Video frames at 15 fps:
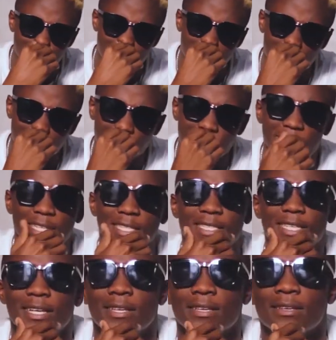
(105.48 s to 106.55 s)
I'm grade
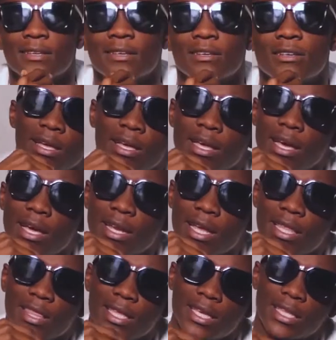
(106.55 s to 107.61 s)
10. And
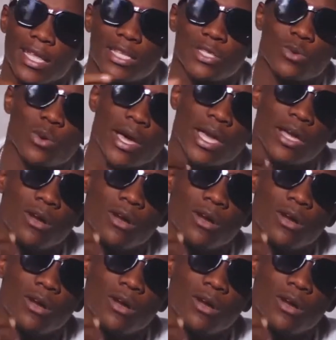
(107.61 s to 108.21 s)
I think that's why I